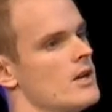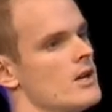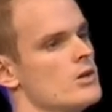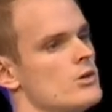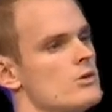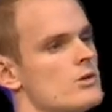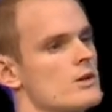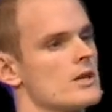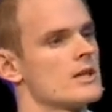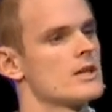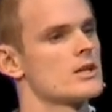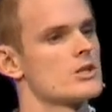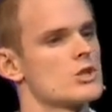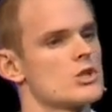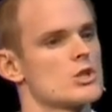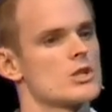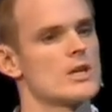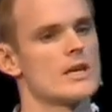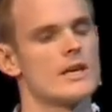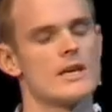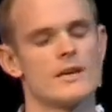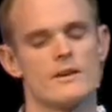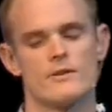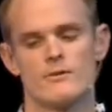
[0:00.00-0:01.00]
You can
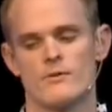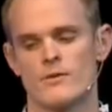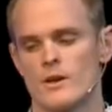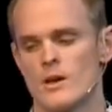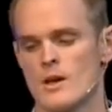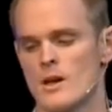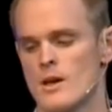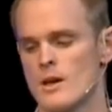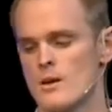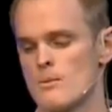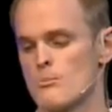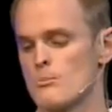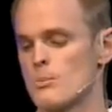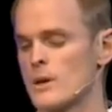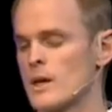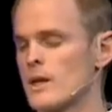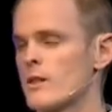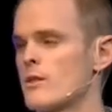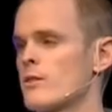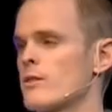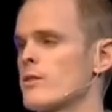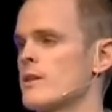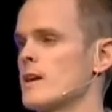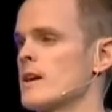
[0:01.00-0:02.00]
achieve
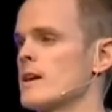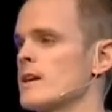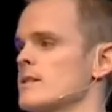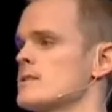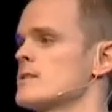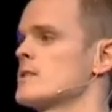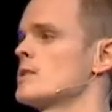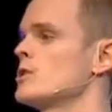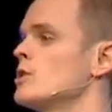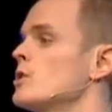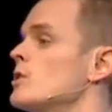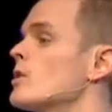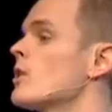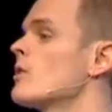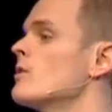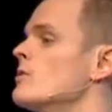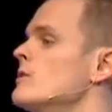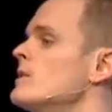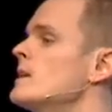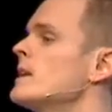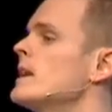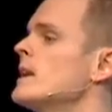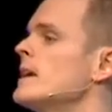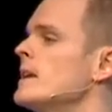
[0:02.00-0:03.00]
big things. You don't
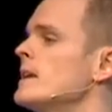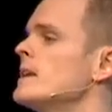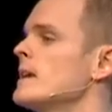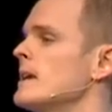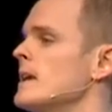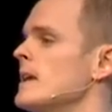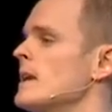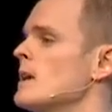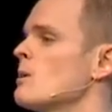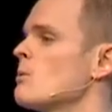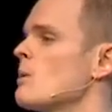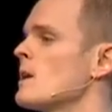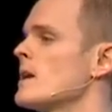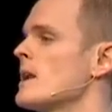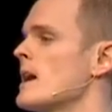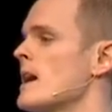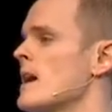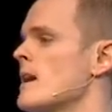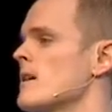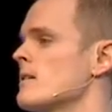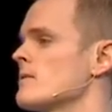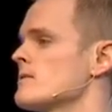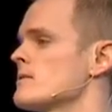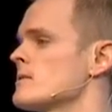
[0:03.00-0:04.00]
need anyone
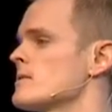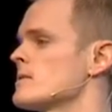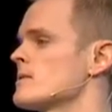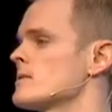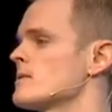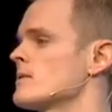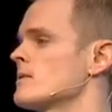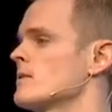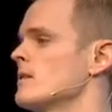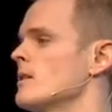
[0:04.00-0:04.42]
else.